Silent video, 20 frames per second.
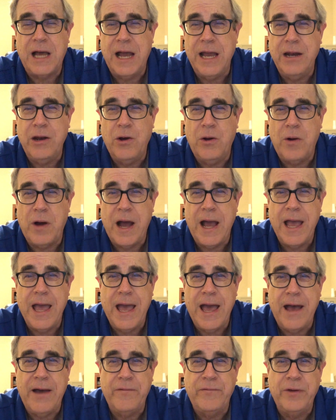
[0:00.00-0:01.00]
I know I
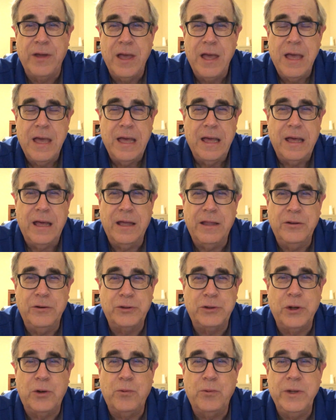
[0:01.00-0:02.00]
have.
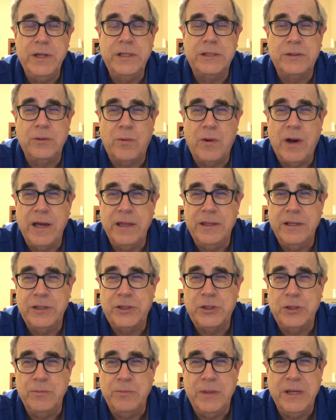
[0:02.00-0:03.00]
There's no reason why this
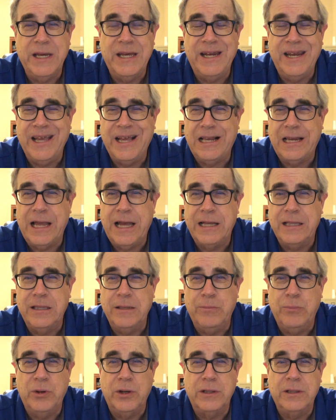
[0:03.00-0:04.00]
should be a
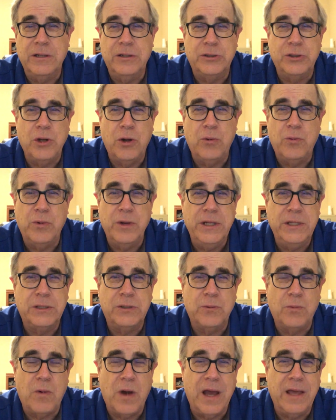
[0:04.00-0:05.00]
neglected book. There's no
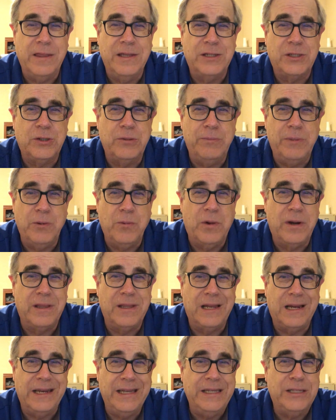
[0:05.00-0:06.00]
reason why this should be one of
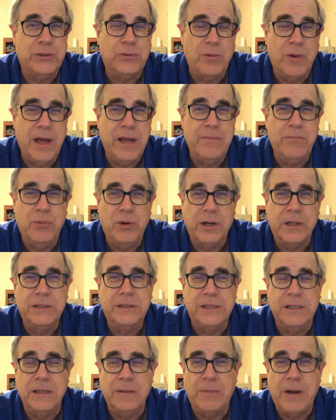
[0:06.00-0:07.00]
the least read
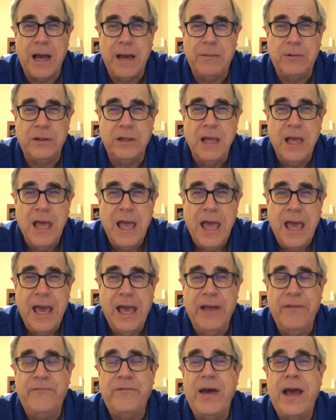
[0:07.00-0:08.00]
books in the Bible.
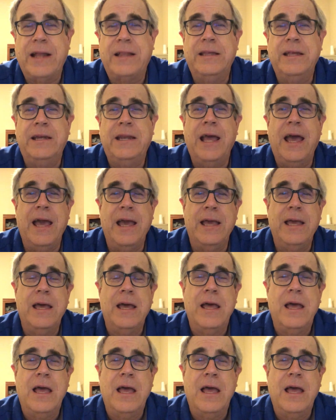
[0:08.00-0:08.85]
And in fact, today,